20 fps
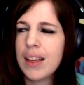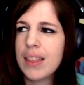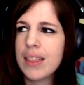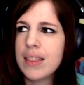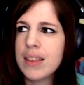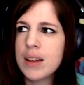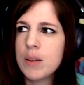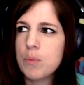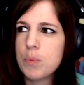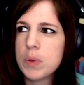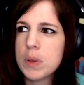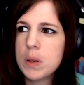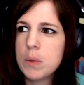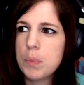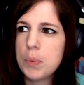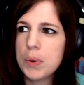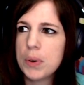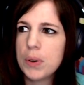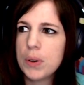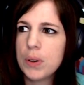that
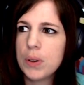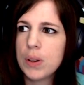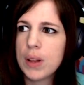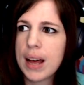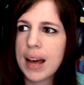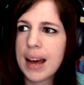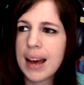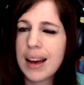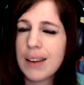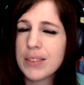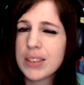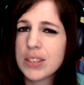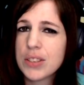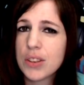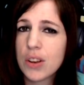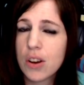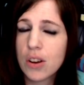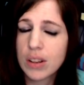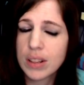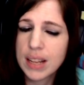people have a
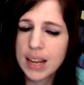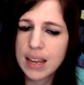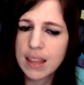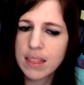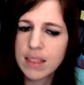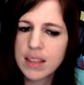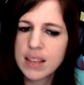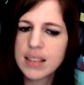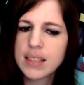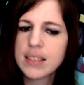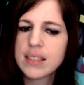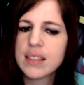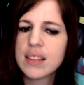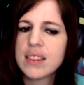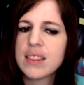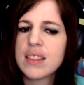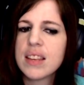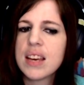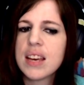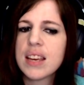song like this
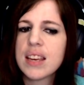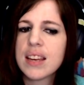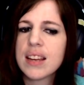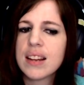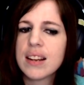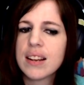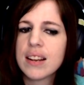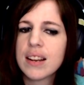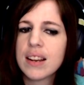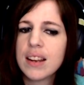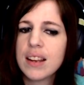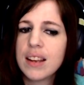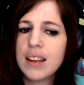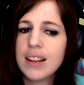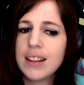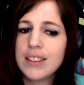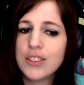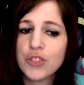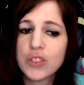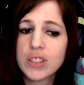that they can
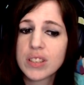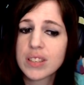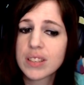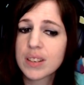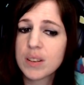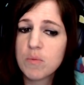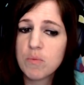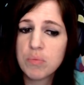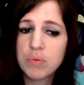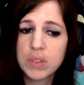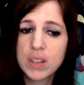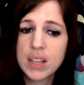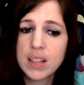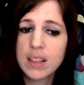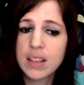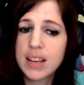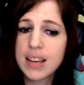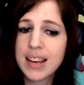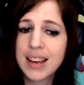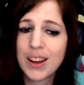just
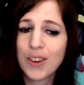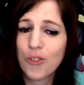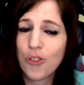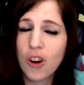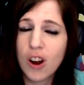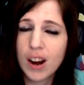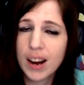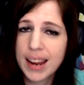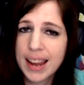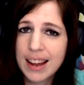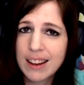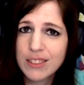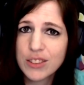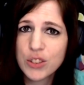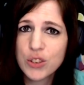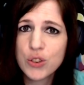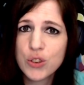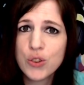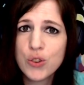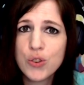completely rock out
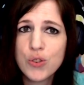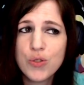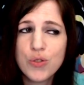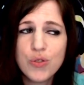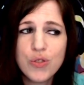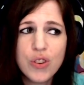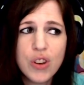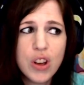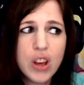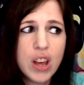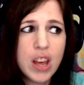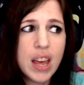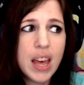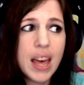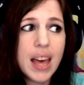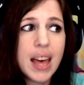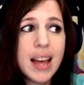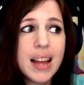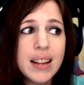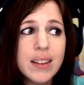to.
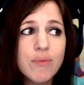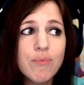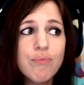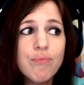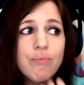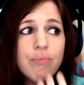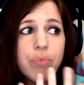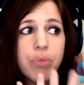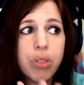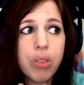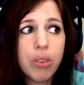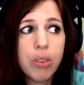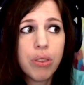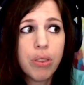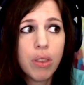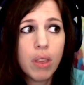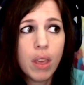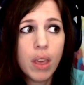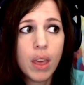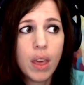And,
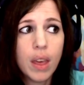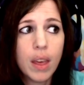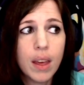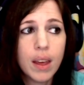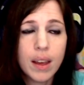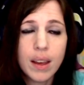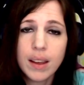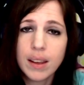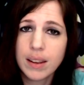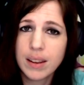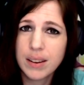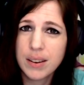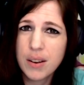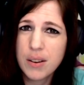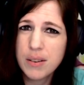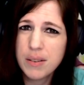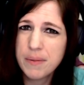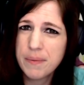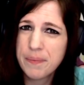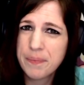you
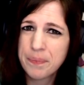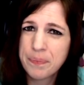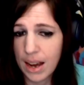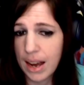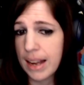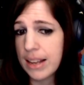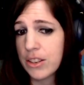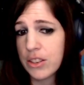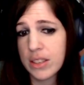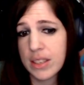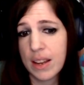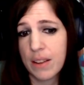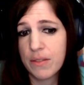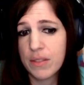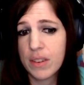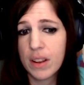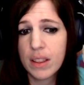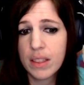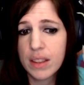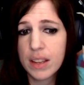know, I just have
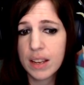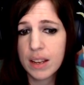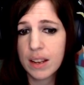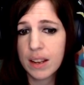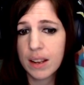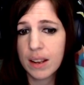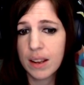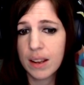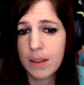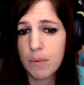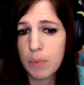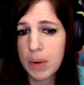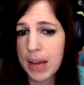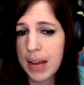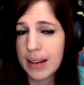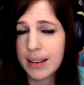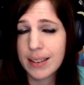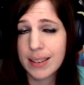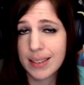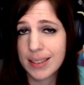nothing
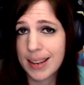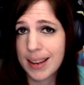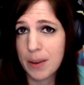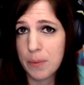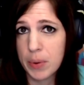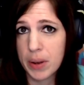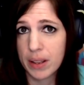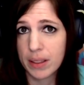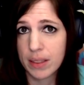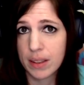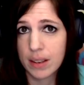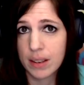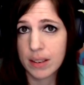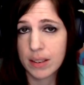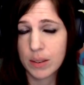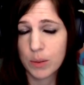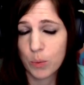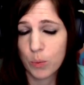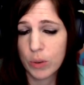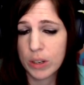bad to say about
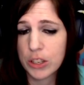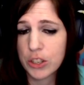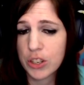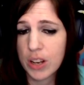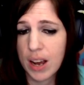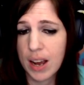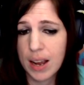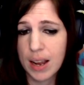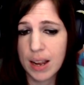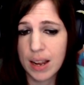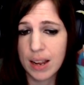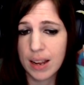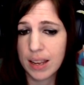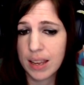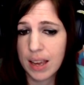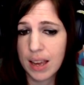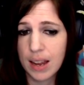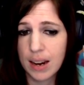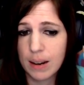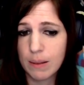this, which I,
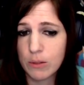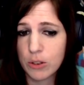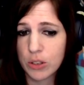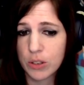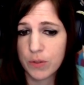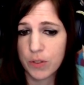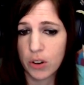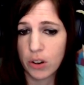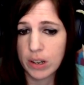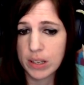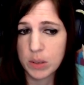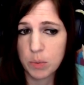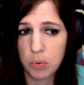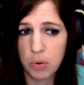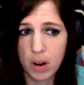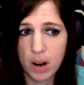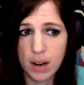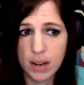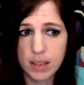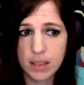again, am just very
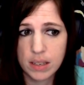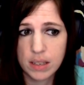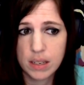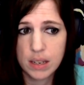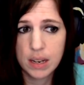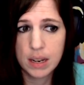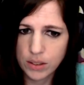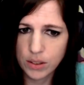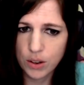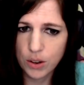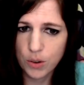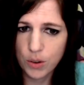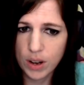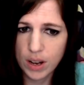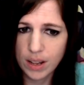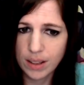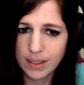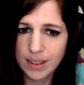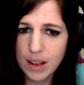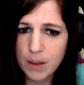surprised.
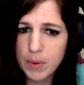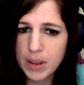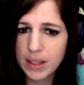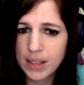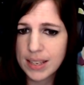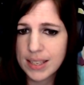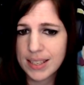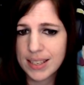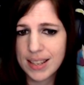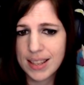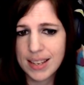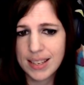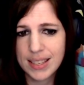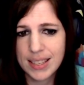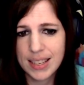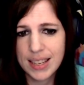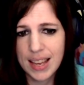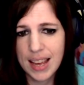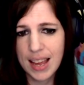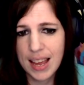So let me listen to this
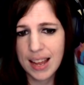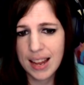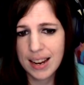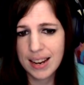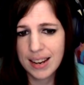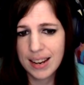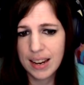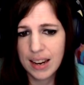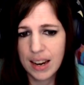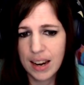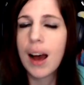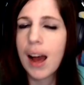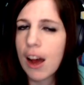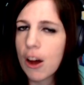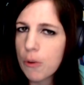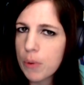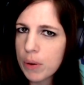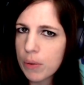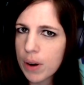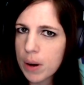again.
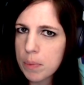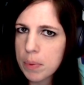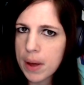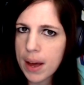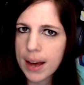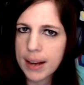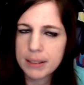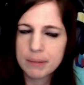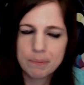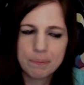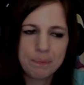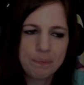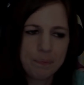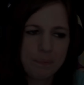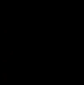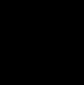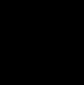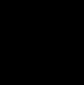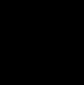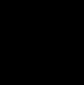I'll be right back.
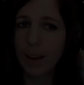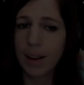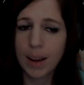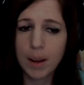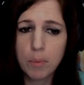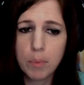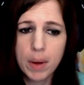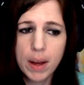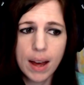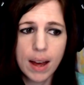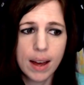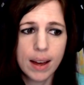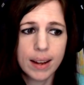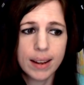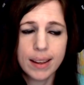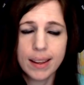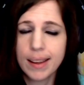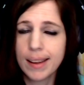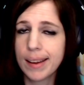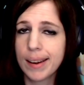I'm
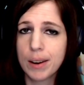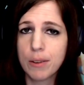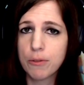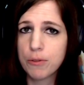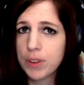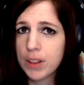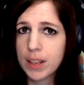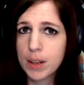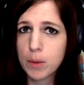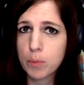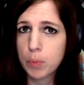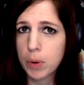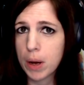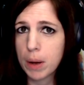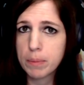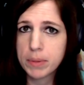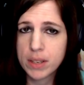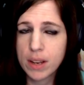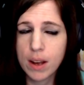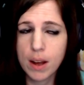back and I'm feeling
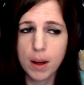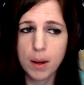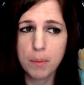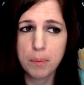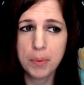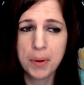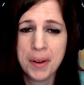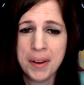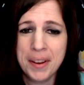pumped up.